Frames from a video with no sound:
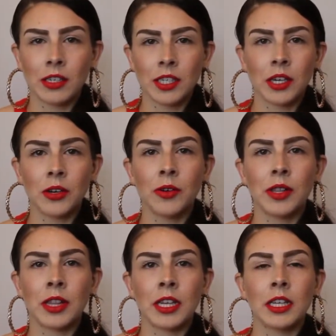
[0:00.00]

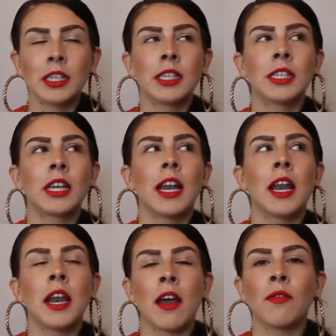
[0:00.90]
also, this
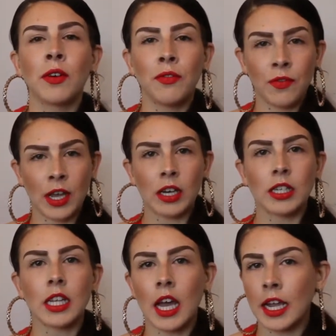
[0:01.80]
never
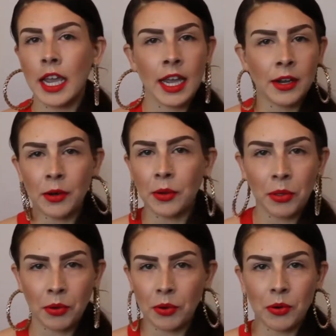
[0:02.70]
fails. I can't go
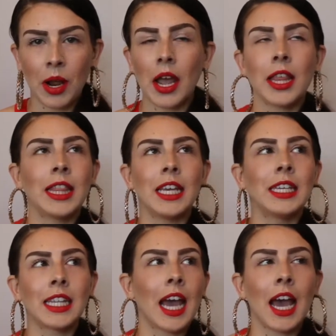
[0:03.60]
through
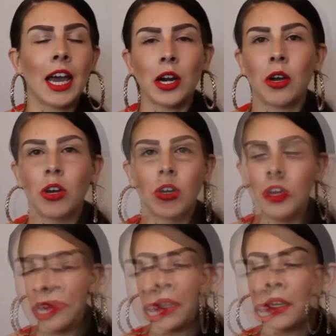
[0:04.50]
these at
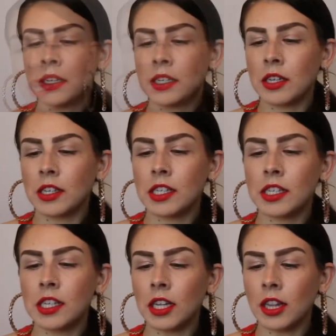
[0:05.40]
all. So this
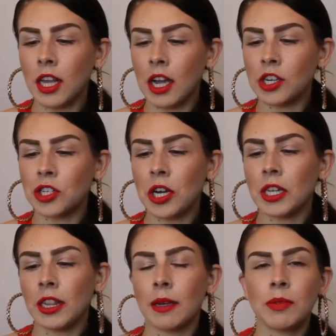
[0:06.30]
is the Lush
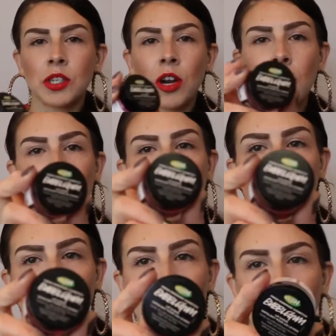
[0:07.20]
Lip Scrub in
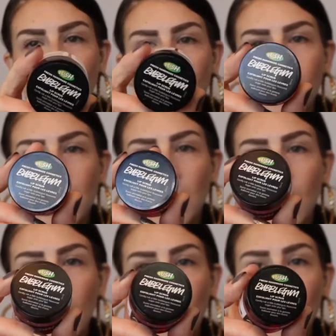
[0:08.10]
Bubblegum.
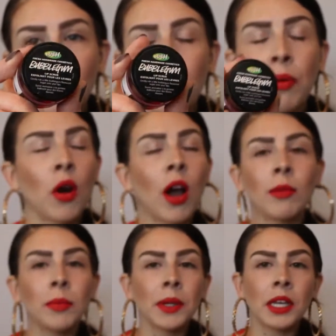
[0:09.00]
I've
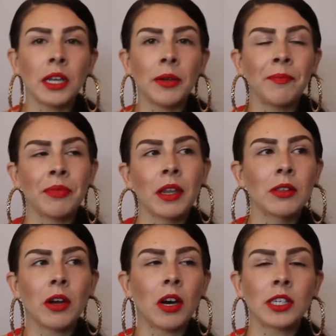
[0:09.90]
probably
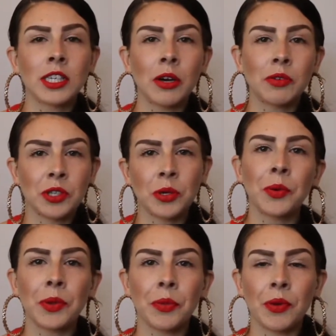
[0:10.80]
tossed out
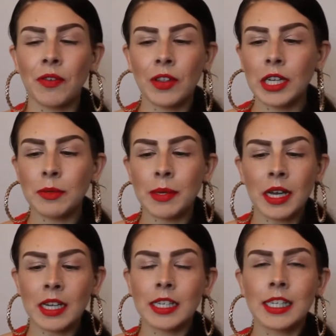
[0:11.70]
two or three of these
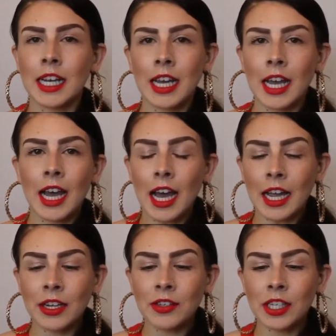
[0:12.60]
because
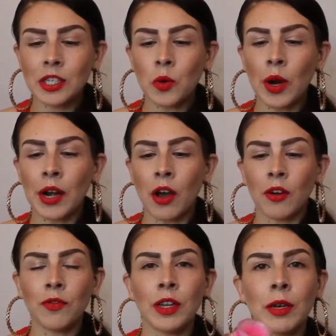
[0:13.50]
I use these quite
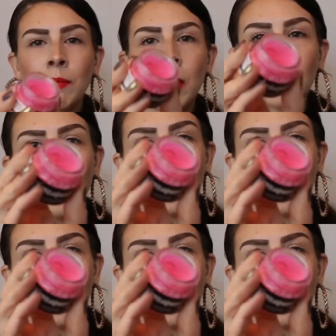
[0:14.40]
often, but